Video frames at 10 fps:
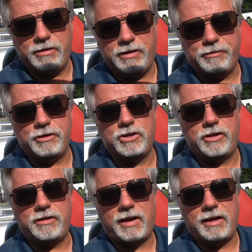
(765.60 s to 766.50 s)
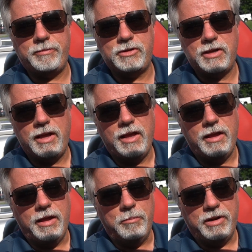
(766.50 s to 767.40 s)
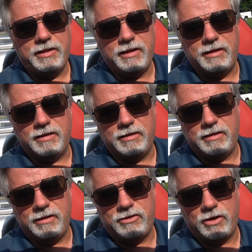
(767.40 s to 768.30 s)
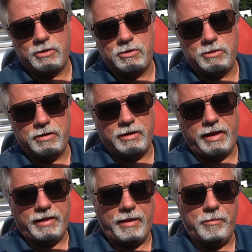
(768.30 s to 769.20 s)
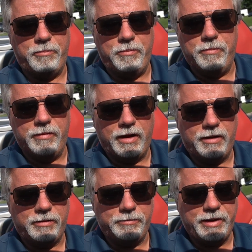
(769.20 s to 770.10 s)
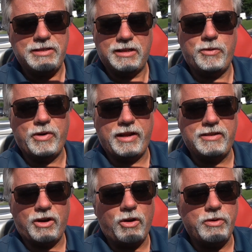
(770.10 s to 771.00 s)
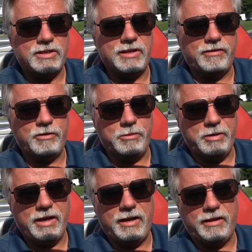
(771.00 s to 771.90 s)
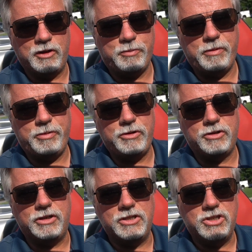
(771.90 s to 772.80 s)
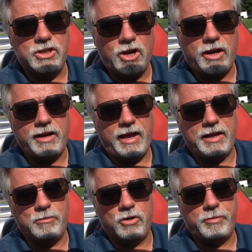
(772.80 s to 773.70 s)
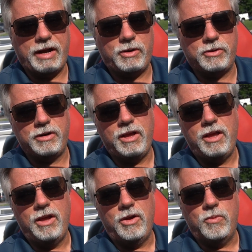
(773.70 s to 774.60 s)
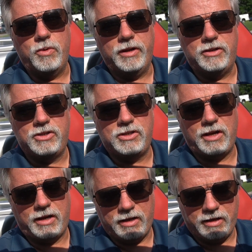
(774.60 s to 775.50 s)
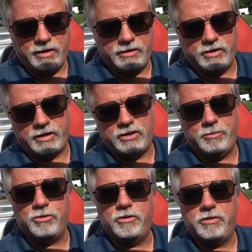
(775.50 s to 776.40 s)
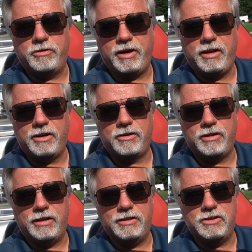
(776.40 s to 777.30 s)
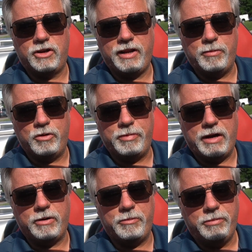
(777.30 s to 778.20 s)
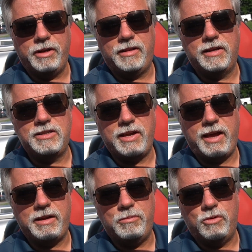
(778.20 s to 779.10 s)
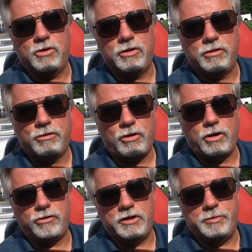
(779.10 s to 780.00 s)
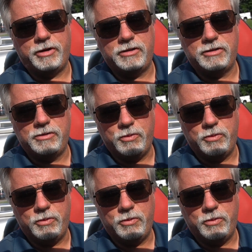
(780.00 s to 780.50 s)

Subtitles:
difference on the times, but it didn't. So basically what I always said from the beginning, the sprint booster does not add more power, which is actually proven right here. It does not add more power, but it does add more throttle response,